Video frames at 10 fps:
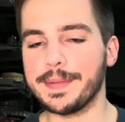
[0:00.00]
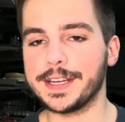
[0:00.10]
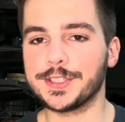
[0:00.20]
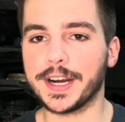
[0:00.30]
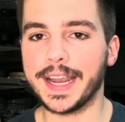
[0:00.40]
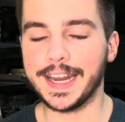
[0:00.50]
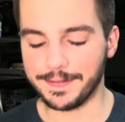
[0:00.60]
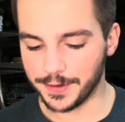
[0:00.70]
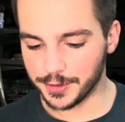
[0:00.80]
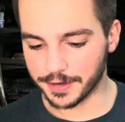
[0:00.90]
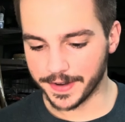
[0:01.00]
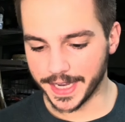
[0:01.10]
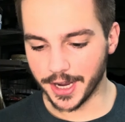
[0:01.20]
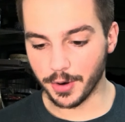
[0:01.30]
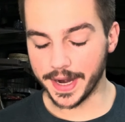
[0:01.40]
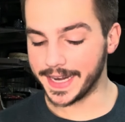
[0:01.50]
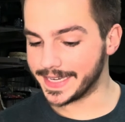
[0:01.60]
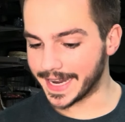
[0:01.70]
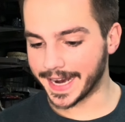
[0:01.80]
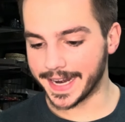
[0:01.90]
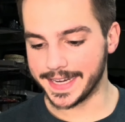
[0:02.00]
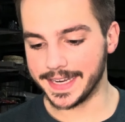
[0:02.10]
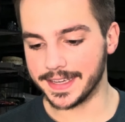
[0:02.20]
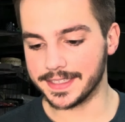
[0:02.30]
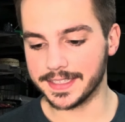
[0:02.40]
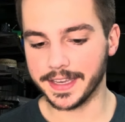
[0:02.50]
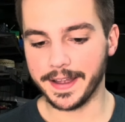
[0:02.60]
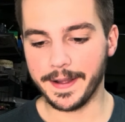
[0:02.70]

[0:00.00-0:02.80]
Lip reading: me to try in a future video, any deck ideas,